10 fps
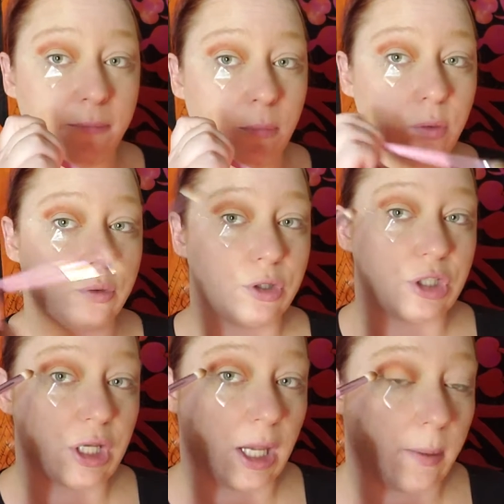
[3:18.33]
moon
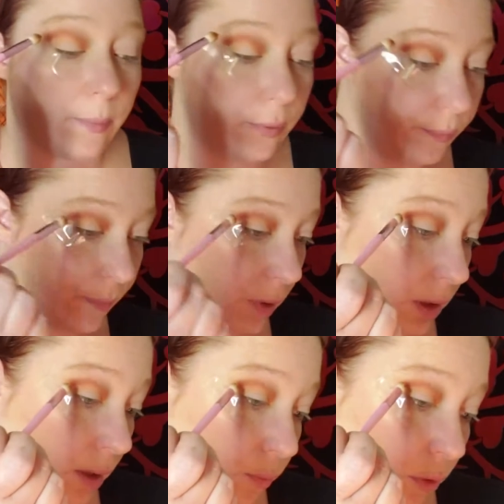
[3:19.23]
shape,
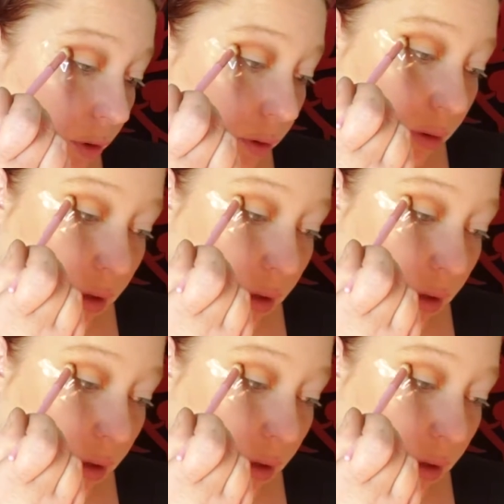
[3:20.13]
and then we'll